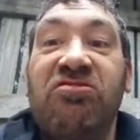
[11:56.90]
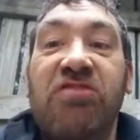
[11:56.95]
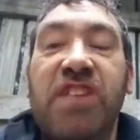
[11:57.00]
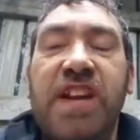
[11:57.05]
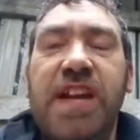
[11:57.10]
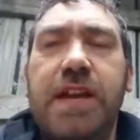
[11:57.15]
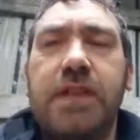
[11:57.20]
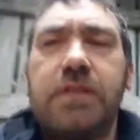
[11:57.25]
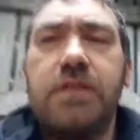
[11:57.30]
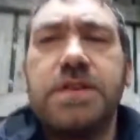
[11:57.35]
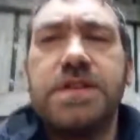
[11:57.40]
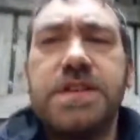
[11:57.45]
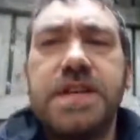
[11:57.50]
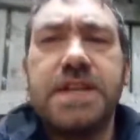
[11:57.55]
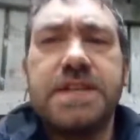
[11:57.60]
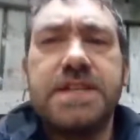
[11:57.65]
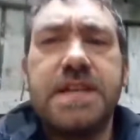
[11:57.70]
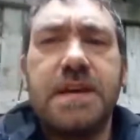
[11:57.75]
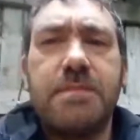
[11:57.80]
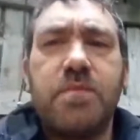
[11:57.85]
Eloy
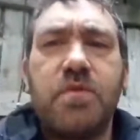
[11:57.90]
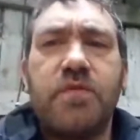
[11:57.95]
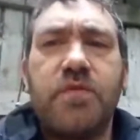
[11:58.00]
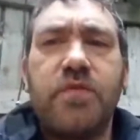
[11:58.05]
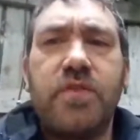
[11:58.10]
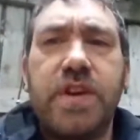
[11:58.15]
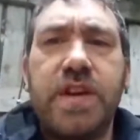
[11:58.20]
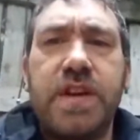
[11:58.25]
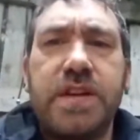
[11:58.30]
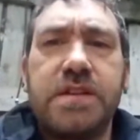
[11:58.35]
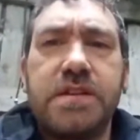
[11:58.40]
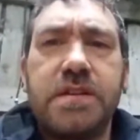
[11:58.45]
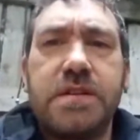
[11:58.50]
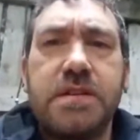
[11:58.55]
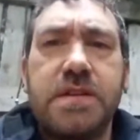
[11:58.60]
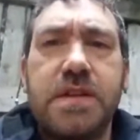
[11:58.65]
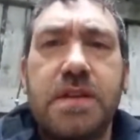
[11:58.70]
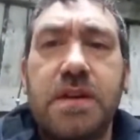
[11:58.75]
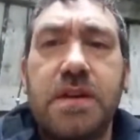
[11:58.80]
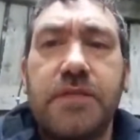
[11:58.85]
said temple freeze.
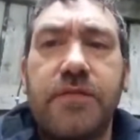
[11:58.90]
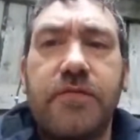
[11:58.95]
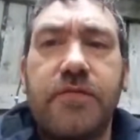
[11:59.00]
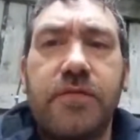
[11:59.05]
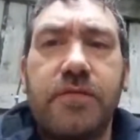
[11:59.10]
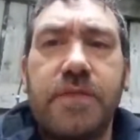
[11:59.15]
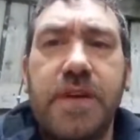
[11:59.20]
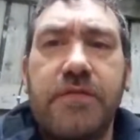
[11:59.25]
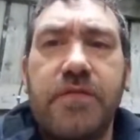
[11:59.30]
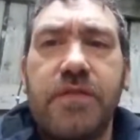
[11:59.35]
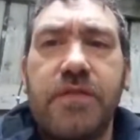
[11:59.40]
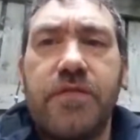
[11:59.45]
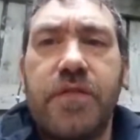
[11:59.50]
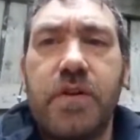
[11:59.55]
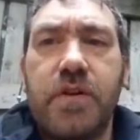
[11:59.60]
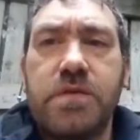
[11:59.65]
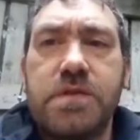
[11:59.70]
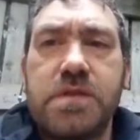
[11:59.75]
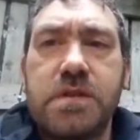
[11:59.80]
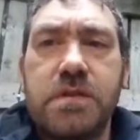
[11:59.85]
Have I
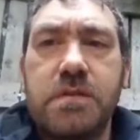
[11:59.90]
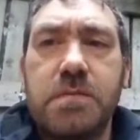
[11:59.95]
frozen?